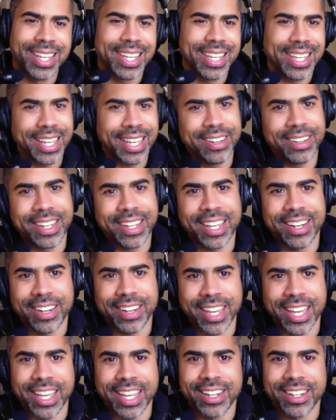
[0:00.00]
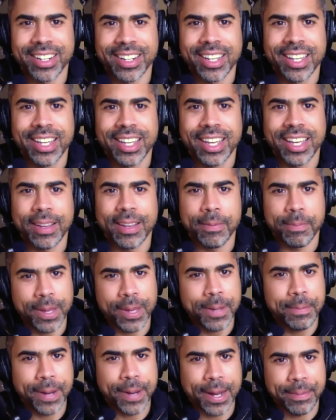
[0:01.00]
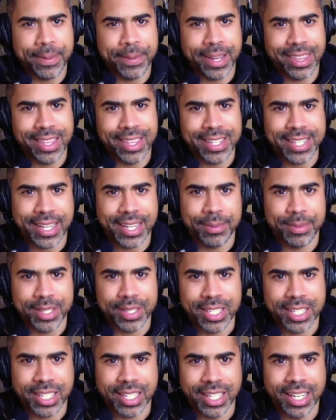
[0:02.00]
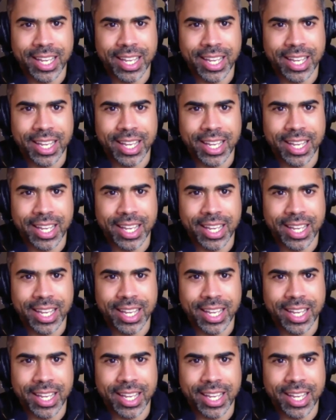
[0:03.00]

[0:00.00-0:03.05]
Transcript: Gator Gator Gator, and Big Papa in the Time Machine.